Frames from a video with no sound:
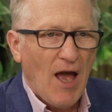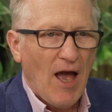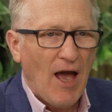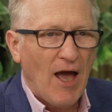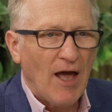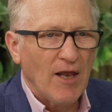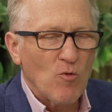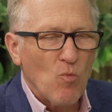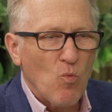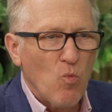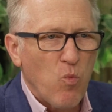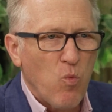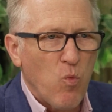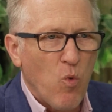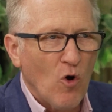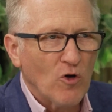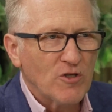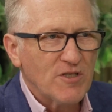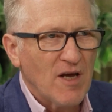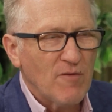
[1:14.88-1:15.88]
And
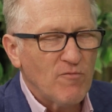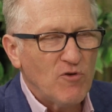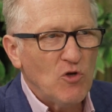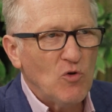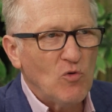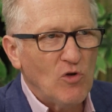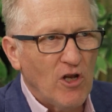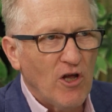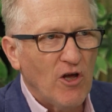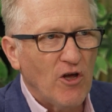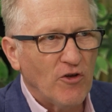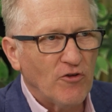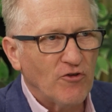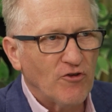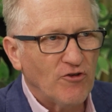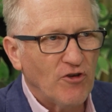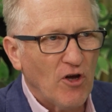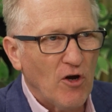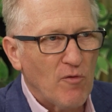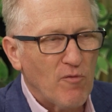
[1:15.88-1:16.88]
what have you
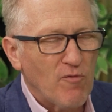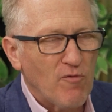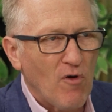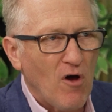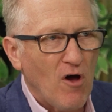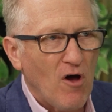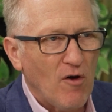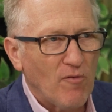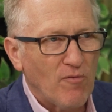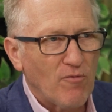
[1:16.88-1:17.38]
learned so far